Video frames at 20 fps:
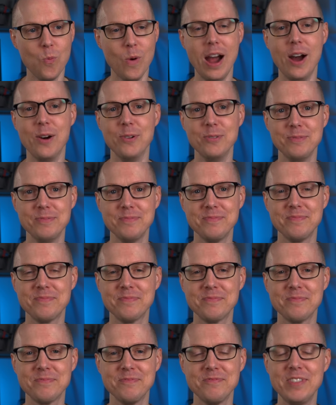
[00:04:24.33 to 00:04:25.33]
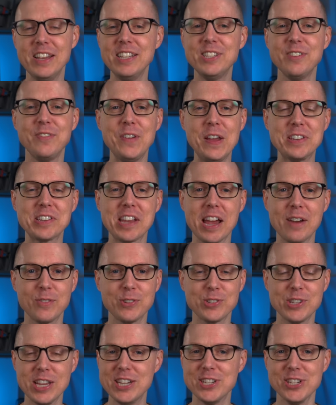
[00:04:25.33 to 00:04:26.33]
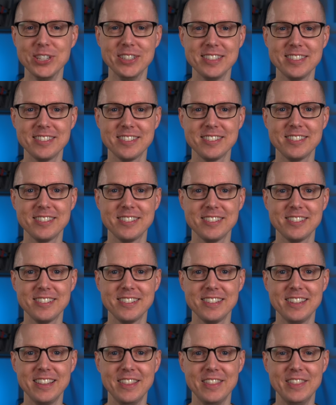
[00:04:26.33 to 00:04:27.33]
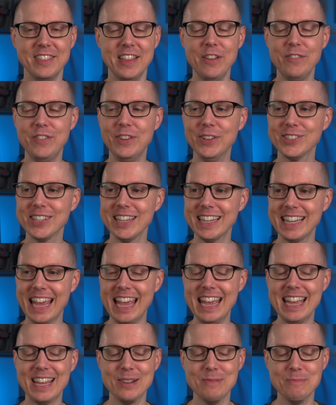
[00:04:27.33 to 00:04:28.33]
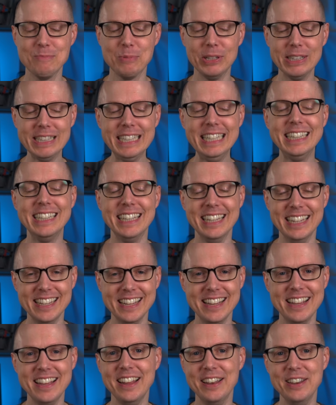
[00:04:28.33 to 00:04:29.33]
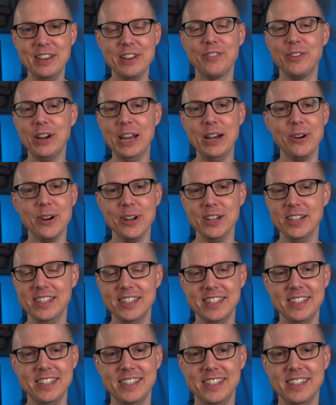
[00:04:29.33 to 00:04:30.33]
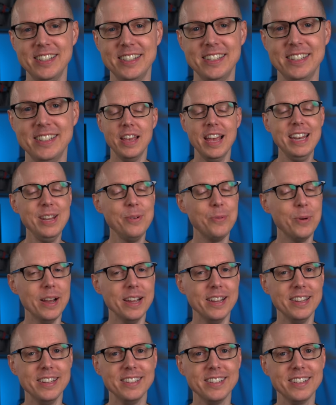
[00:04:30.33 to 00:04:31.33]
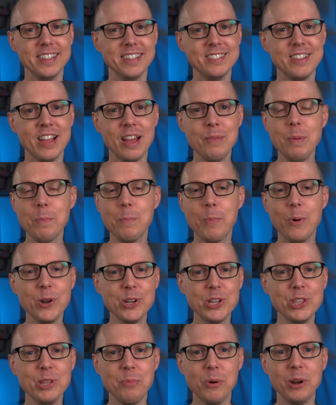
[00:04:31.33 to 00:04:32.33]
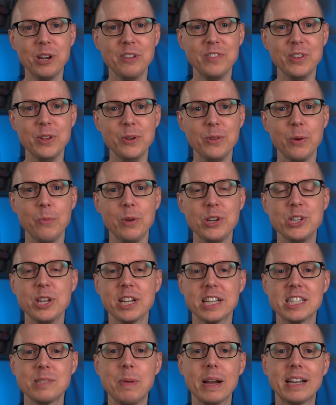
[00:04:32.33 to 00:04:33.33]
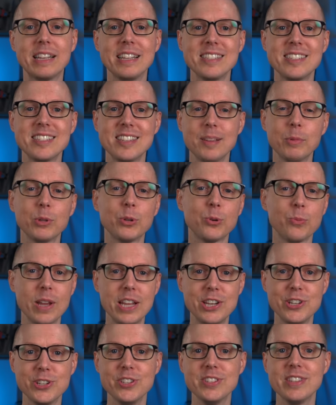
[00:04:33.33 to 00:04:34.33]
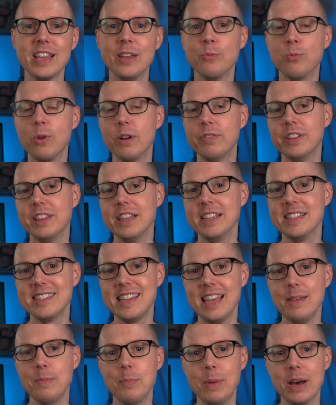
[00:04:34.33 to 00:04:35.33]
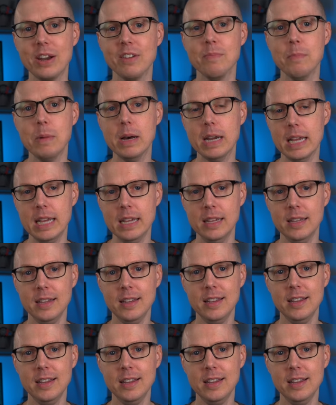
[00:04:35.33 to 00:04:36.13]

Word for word: wow, face to face conversations. That feels like a completely different era. Anyway, I've been pushing the point of view that we should expect similar ranges and roughly the same amount of money.